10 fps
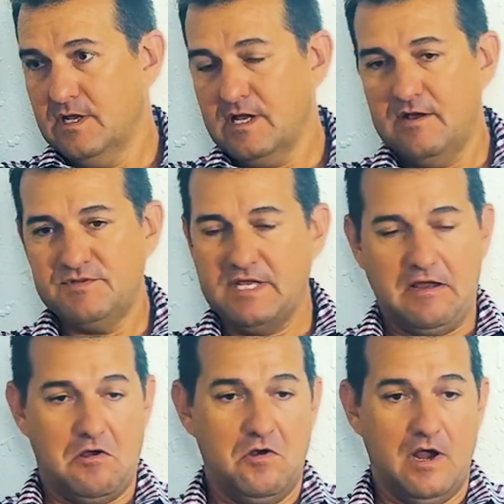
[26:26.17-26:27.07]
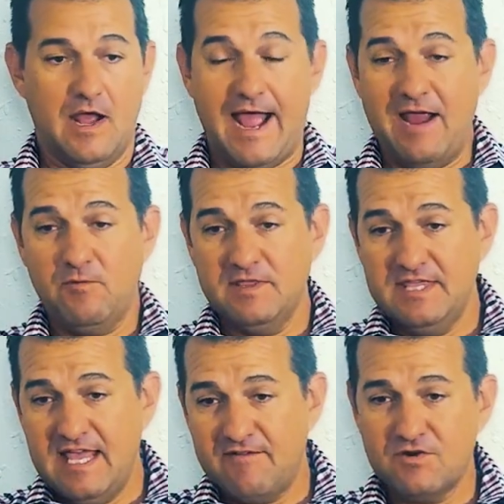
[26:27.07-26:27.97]
I was like, all right, I will
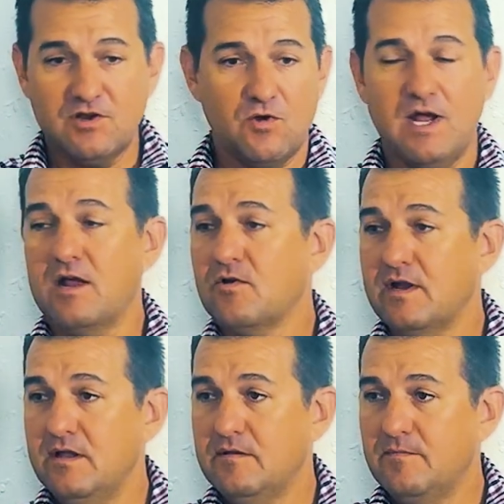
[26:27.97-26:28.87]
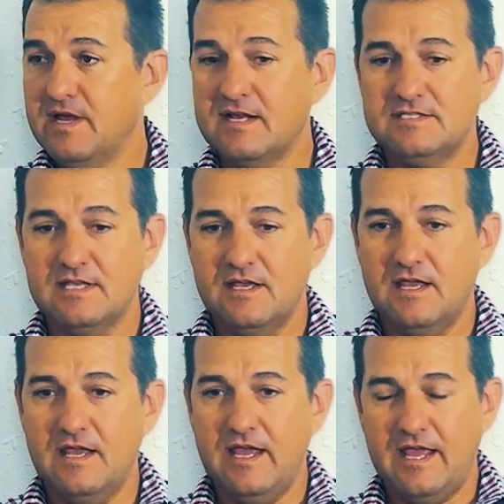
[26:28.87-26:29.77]
never go hungry because
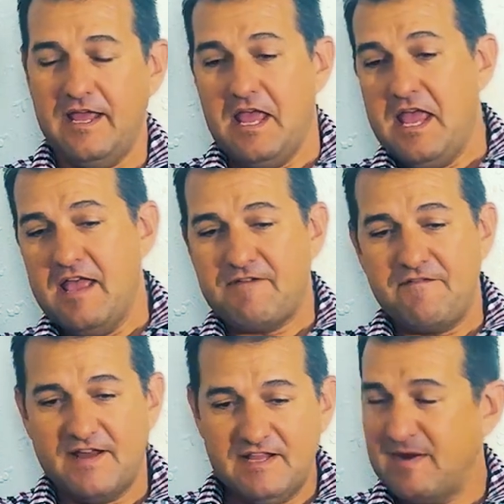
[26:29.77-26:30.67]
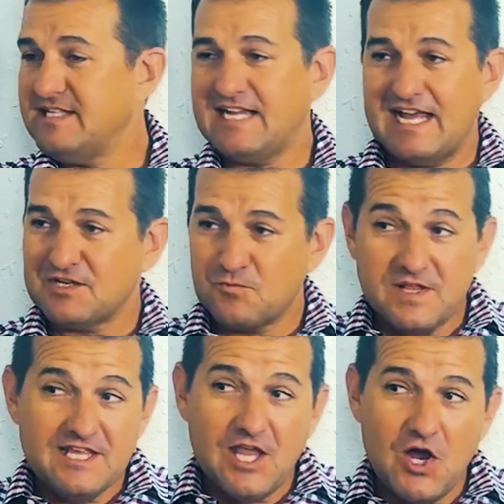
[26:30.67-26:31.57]
if I find that my stats are
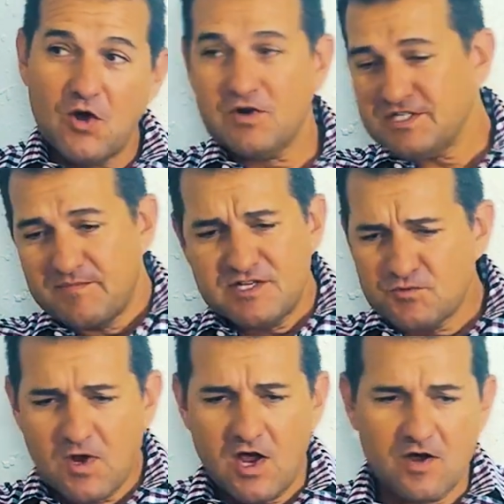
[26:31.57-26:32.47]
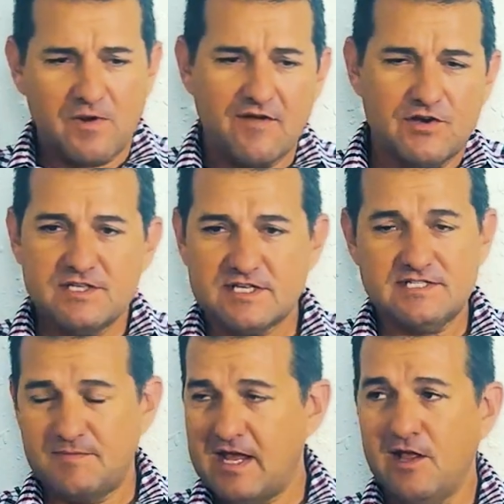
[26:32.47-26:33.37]
really low or something's wrong or whatever, it's
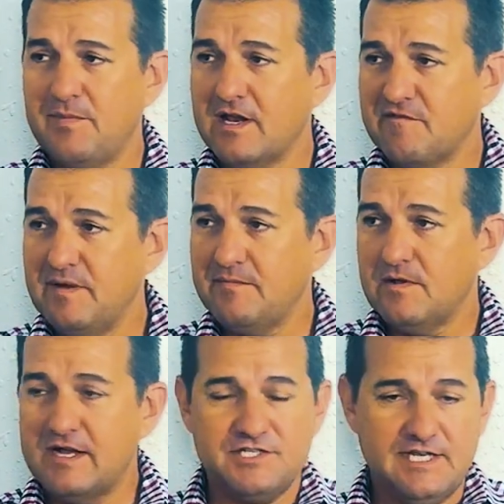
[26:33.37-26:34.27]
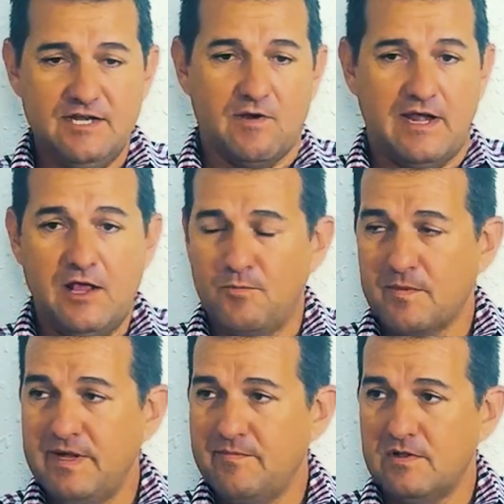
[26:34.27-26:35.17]
because I'm not helping enough people. I just need to go out and help more
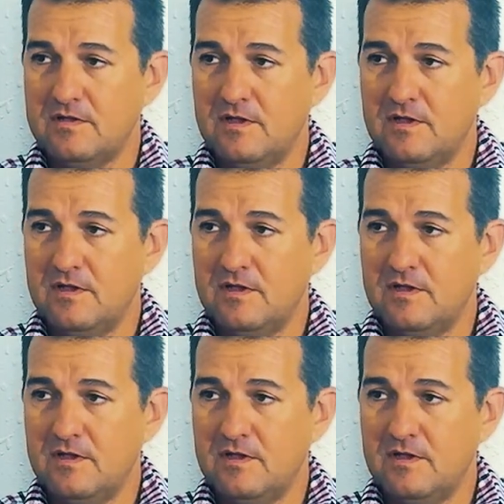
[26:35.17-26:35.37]
people.